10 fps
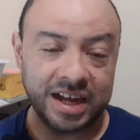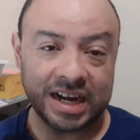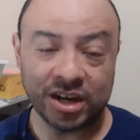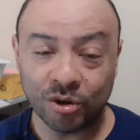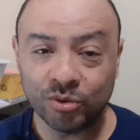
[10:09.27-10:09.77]

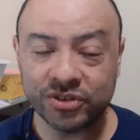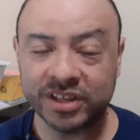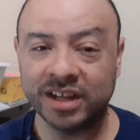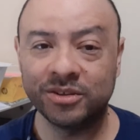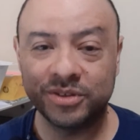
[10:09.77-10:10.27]
And I always
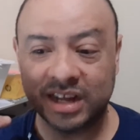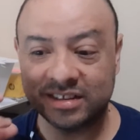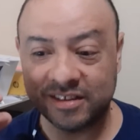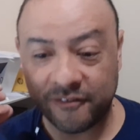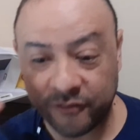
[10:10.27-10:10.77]
tell you,
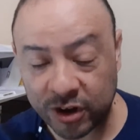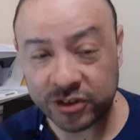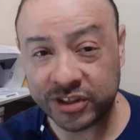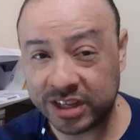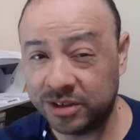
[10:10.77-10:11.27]
that's the
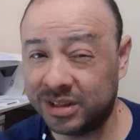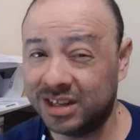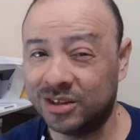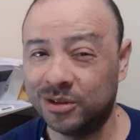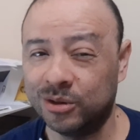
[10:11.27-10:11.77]
first thing you
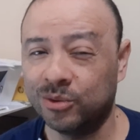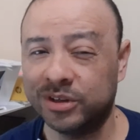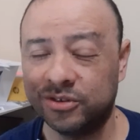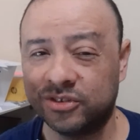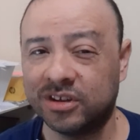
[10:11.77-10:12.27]
need to do
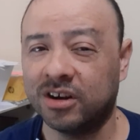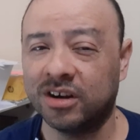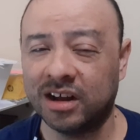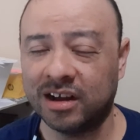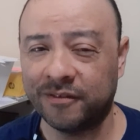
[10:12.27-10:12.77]
when you
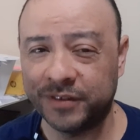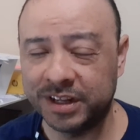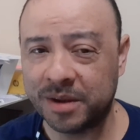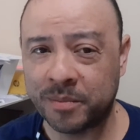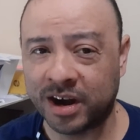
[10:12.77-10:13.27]
start
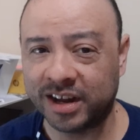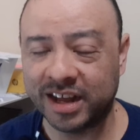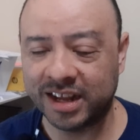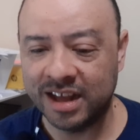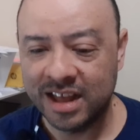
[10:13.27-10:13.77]
affiliate
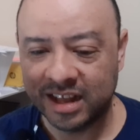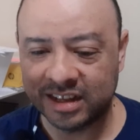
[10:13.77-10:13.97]
marketing,